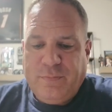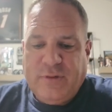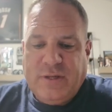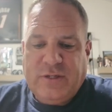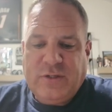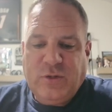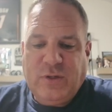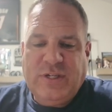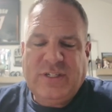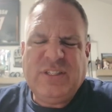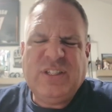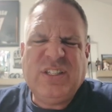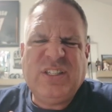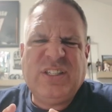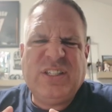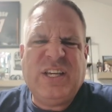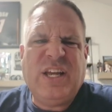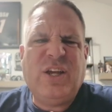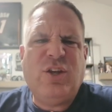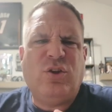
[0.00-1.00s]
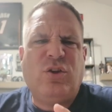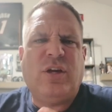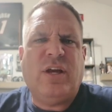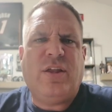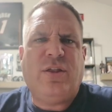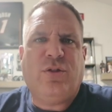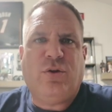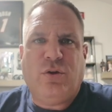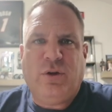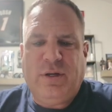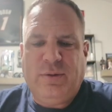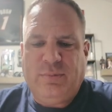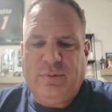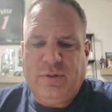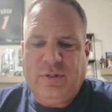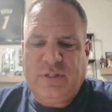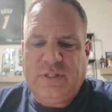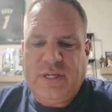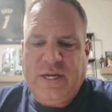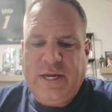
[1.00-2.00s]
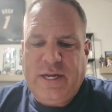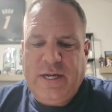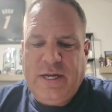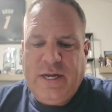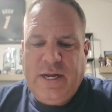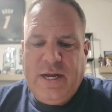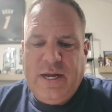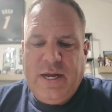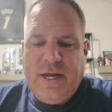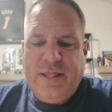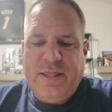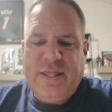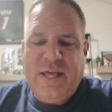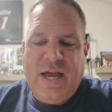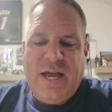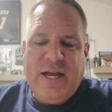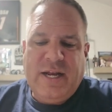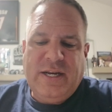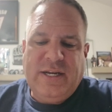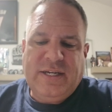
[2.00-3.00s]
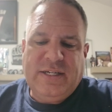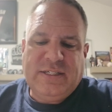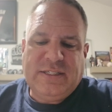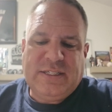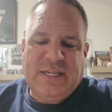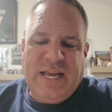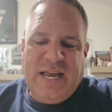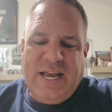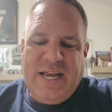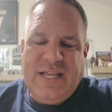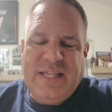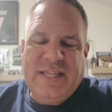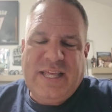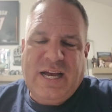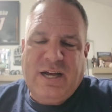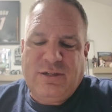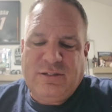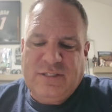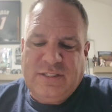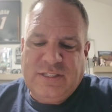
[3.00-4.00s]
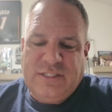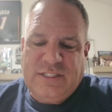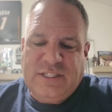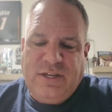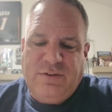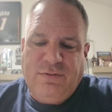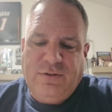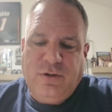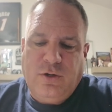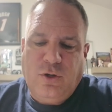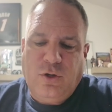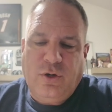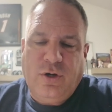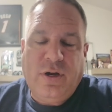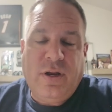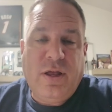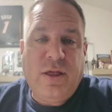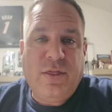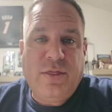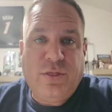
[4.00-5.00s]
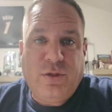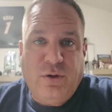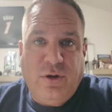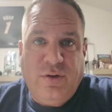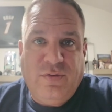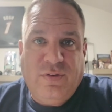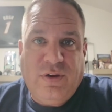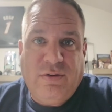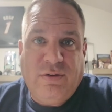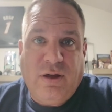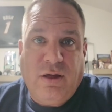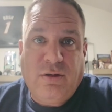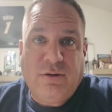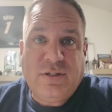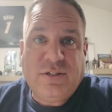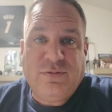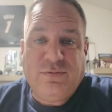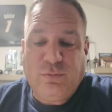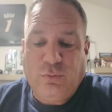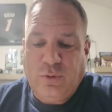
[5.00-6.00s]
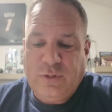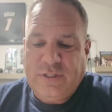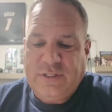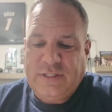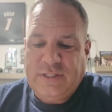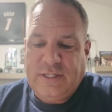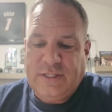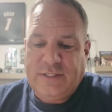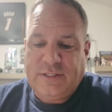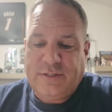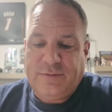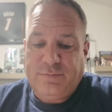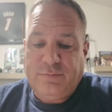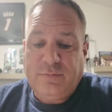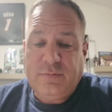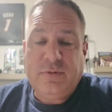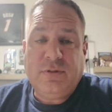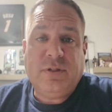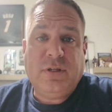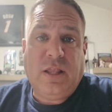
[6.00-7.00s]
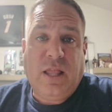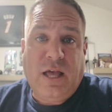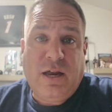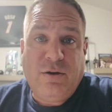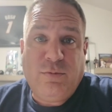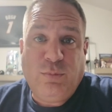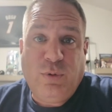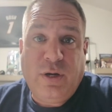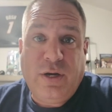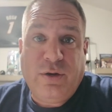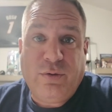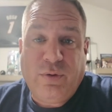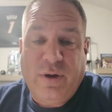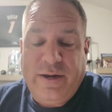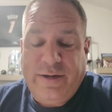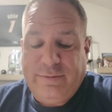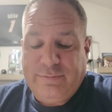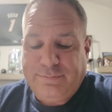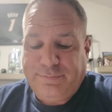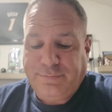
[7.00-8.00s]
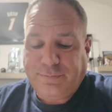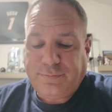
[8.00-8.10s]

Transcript: So let's just say you get 30%. That is $8,735.40. It's a lot of money, right?